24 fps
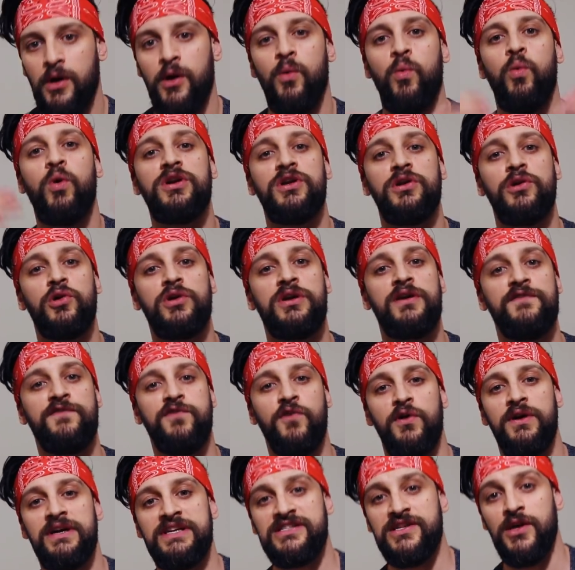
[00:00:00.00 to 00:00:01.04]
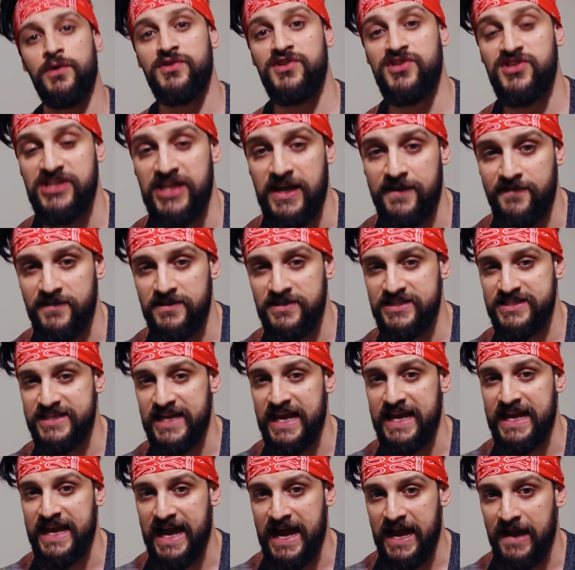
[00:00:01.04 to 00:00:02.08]
What you're looking for is those seven
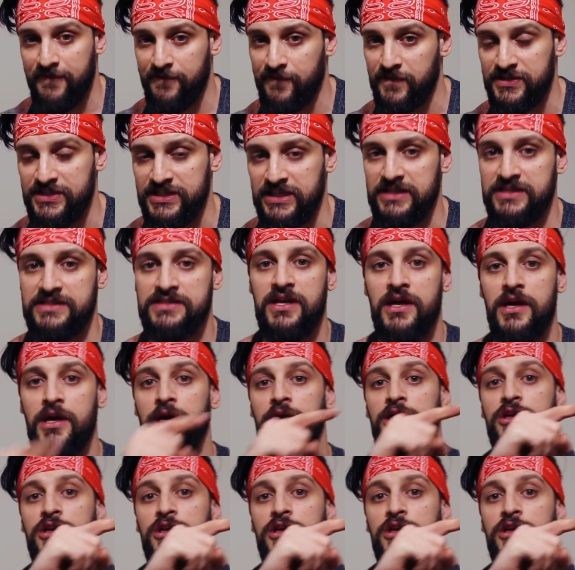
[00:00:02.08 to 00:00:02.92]
day averages.